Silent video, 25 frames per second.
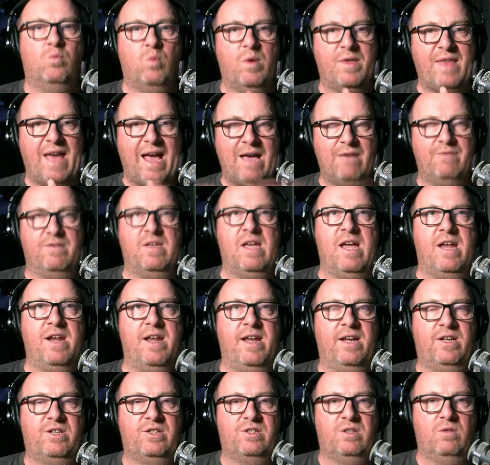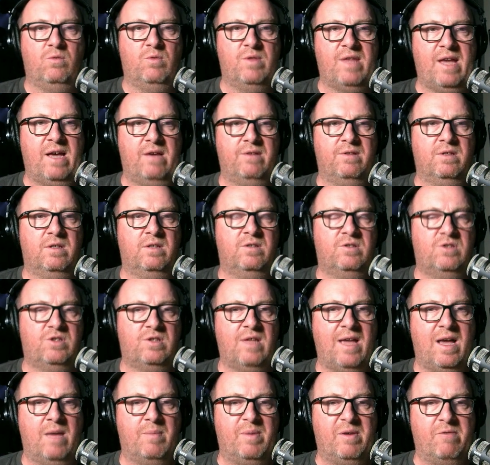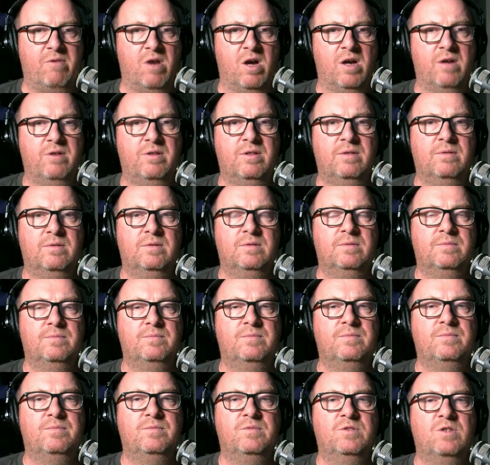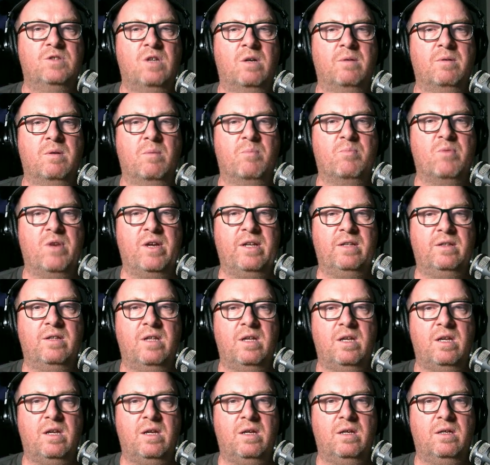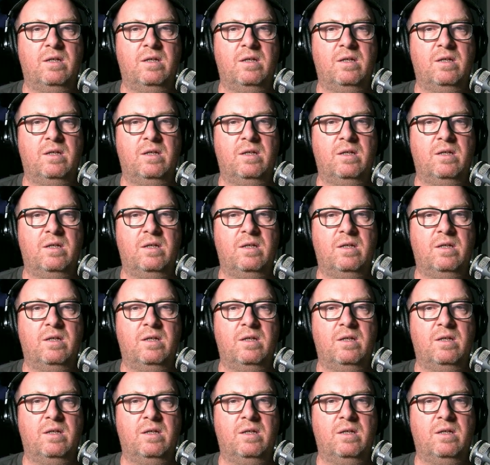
without the NX, without this Abbey Road. So I'm going to bring the,